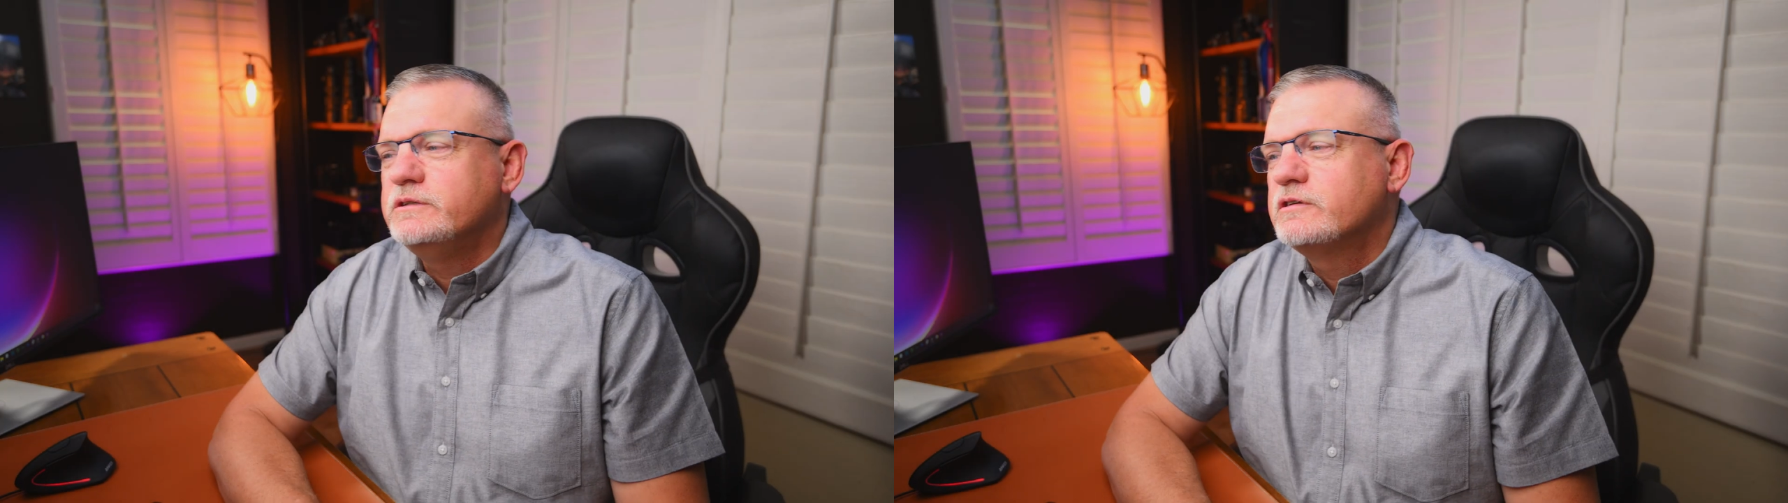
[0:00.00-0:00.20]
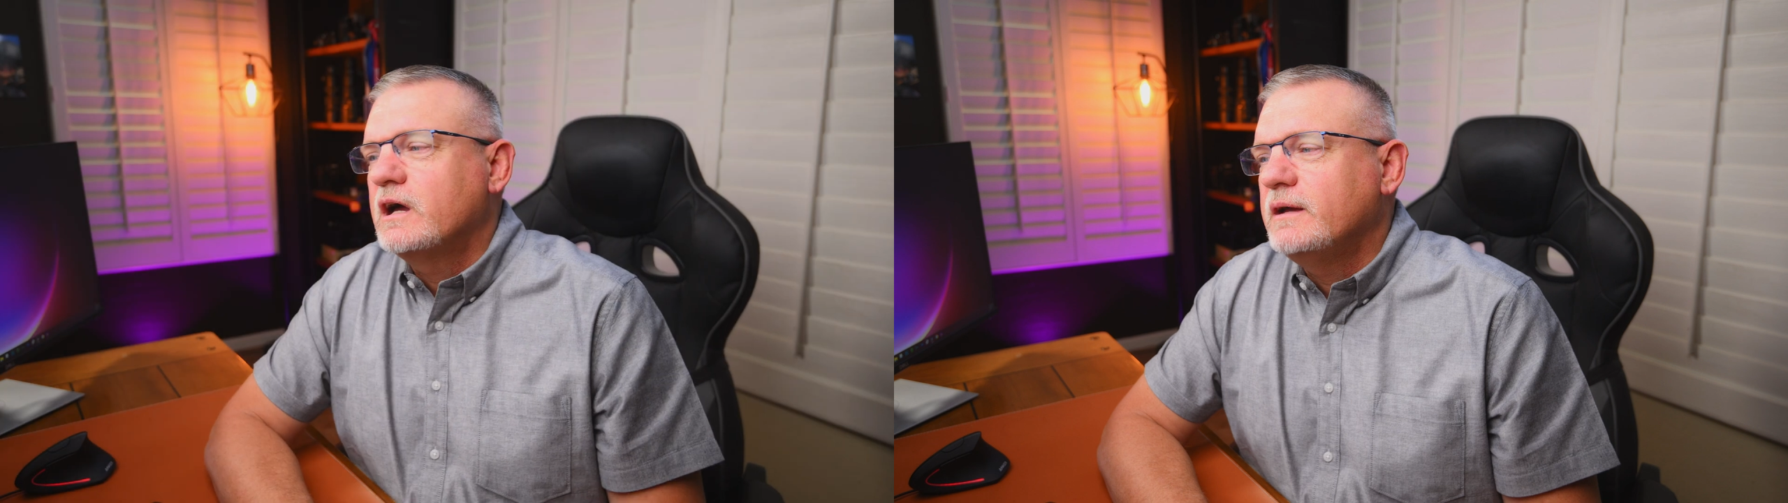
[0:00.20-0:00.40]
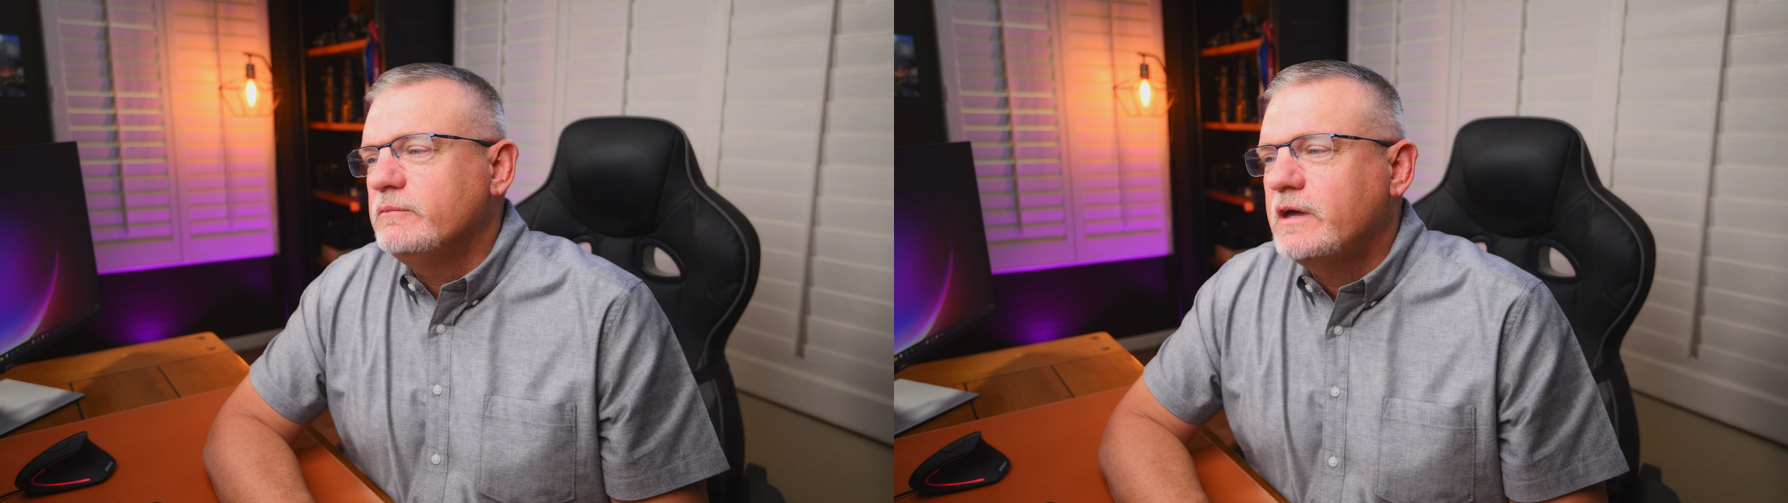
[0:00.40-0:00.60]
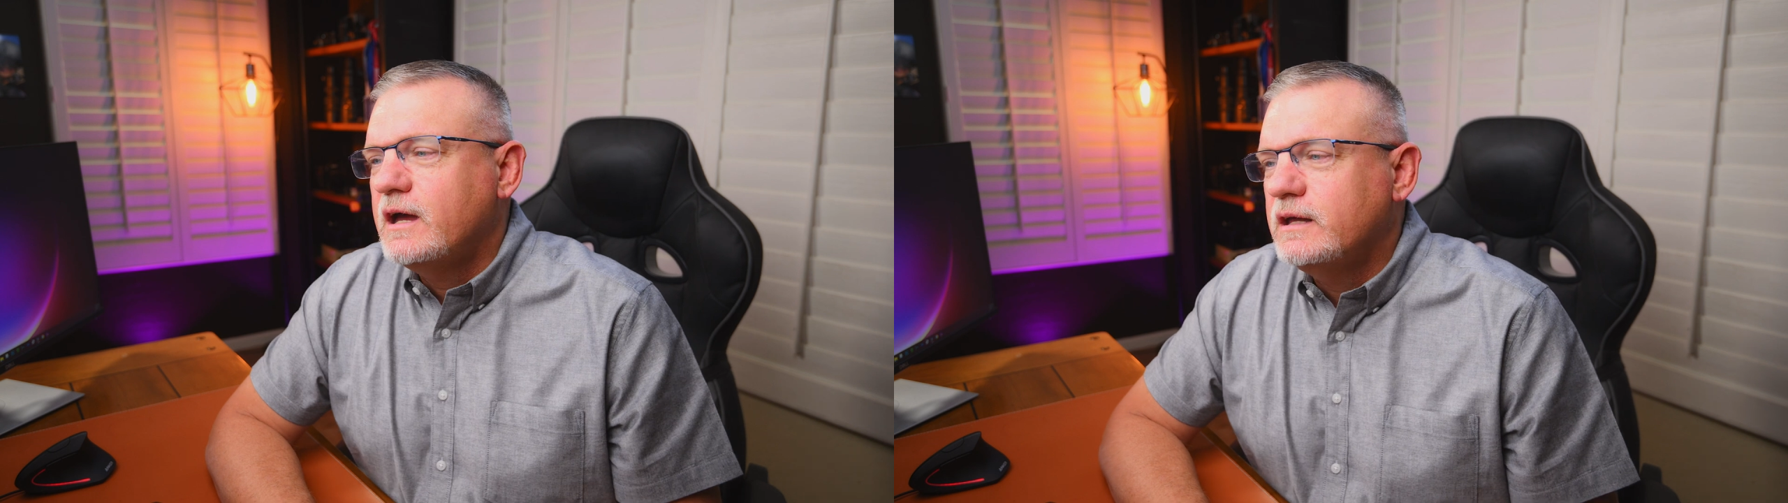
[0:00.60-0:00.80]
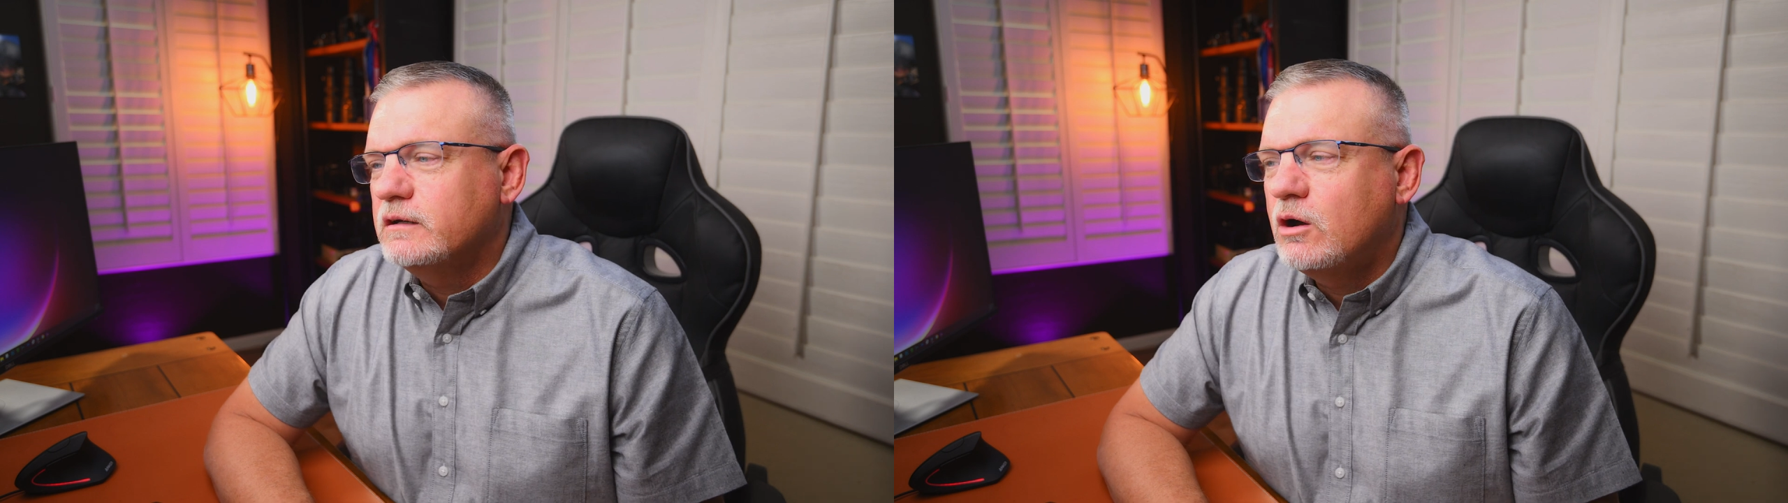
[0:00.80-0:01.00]
in time
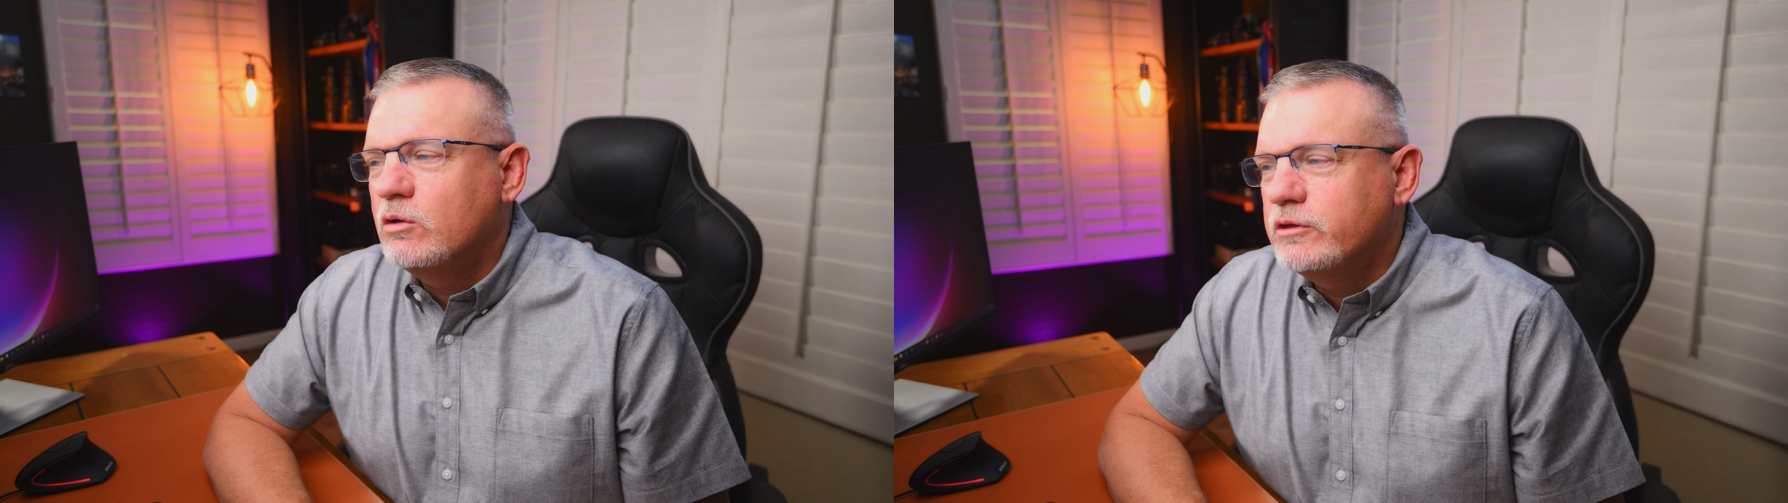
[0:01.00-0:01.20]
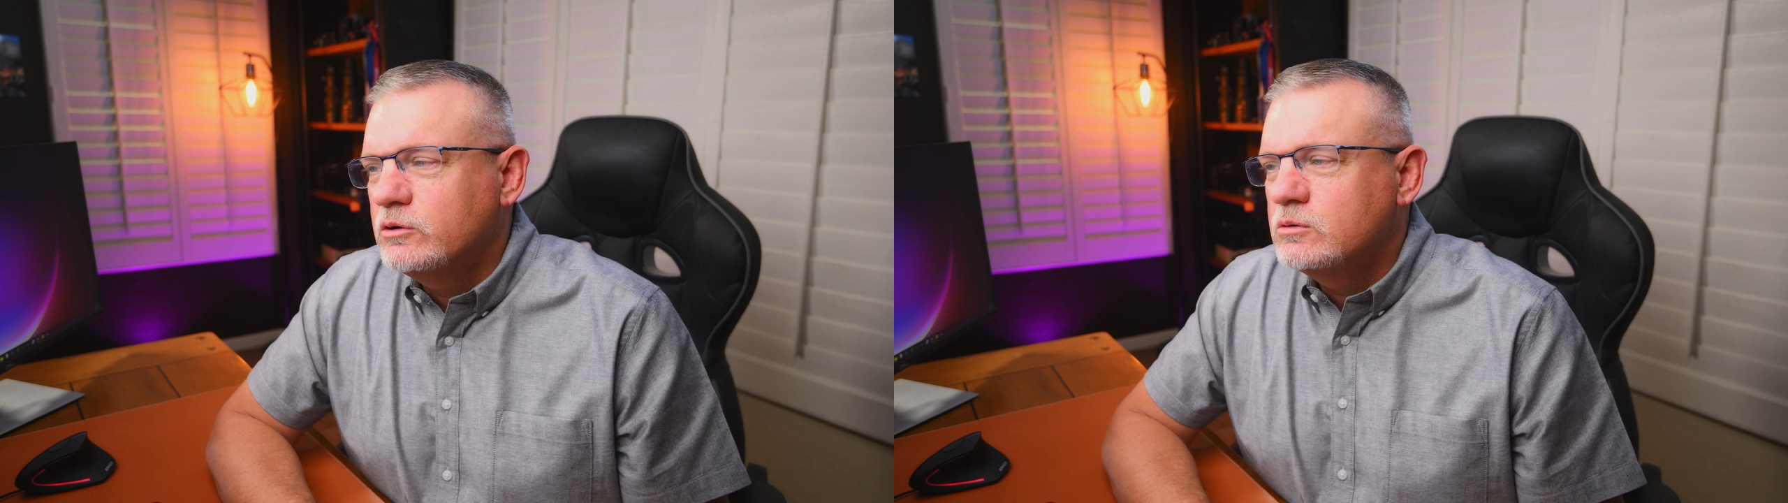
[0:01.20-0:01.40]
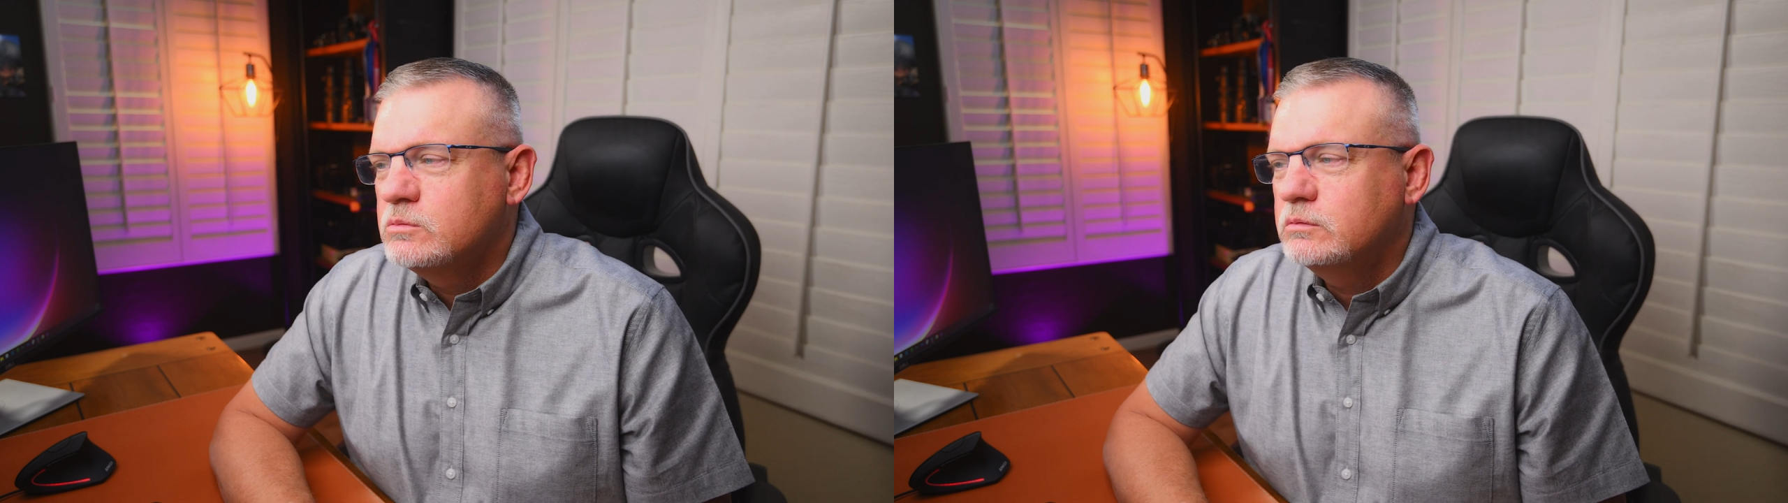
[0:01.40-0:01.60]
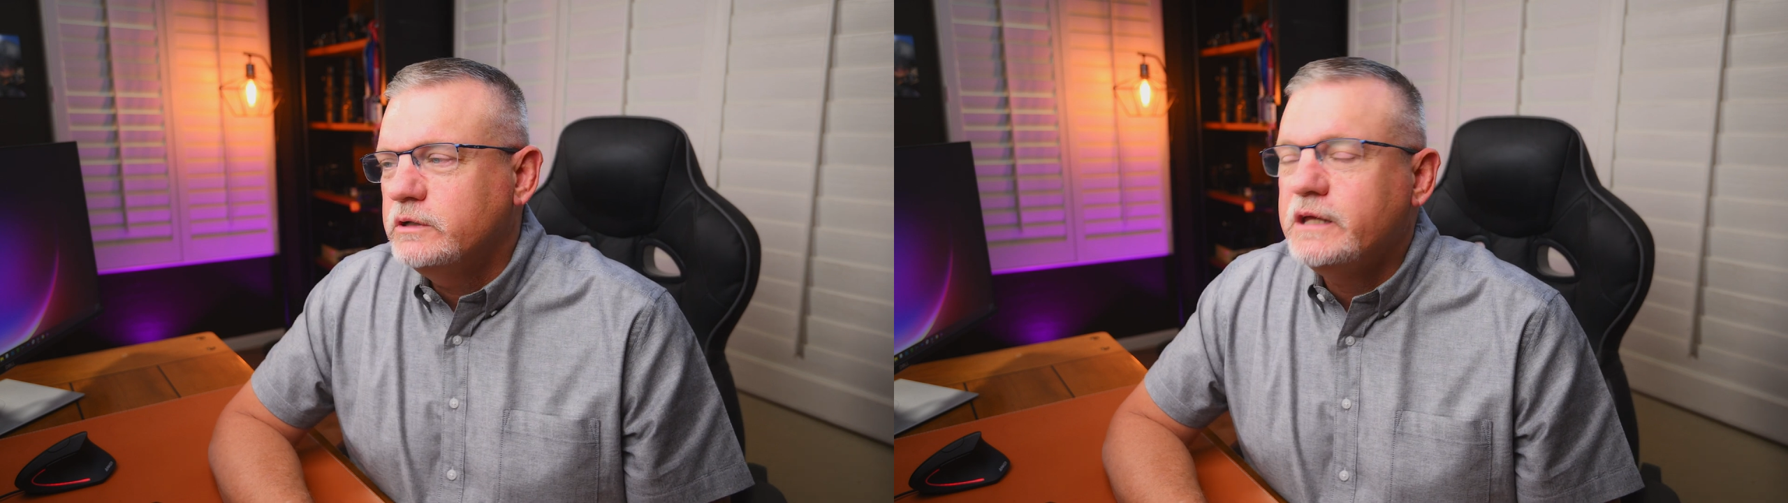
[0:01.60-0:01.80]
that although